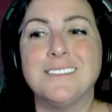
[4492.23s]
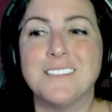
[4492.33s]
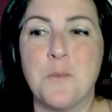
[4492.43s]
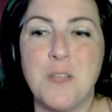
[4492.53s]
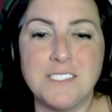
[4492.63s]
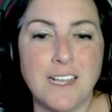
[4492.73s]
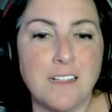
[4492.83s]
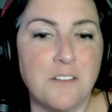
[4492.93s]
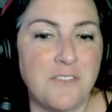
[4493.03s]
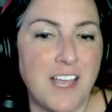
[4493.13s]
The Mandela
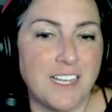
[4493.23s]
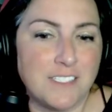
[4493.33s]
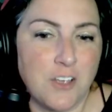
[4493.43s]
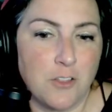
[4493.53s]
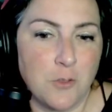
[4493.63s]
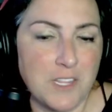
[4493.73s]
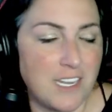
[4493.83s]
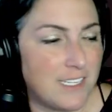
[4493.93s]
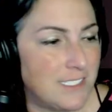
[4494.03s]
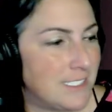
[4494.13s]
effect. Y'all know what that
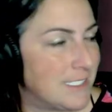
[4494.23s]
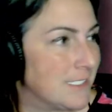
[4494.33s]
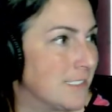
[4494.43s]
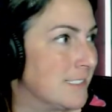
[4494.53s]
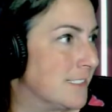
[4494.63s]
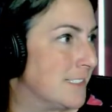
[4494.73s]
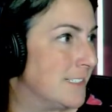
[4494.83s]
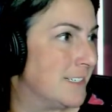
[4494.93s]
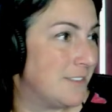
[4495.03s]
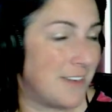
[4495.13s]
is,
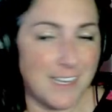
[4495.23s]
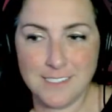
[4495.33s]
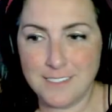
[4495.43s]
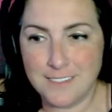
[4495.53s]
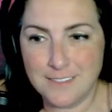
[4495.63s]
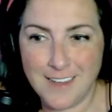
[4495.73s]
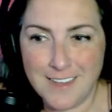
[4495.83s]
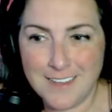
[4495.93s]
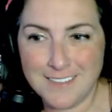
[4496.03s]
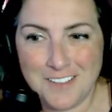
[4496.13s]
right?
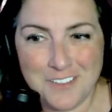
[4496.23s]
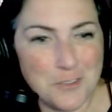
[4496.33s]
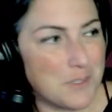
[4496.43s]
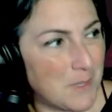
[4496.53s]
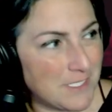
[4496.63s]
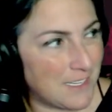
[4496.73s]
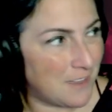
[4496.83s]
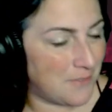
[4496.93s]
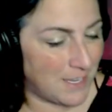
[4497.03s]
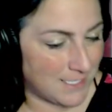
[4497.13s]
Right? Y'all know what the Mandela
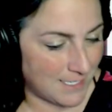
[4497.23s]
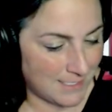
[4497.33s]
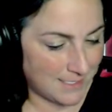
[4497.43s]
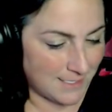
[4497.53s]
effect is?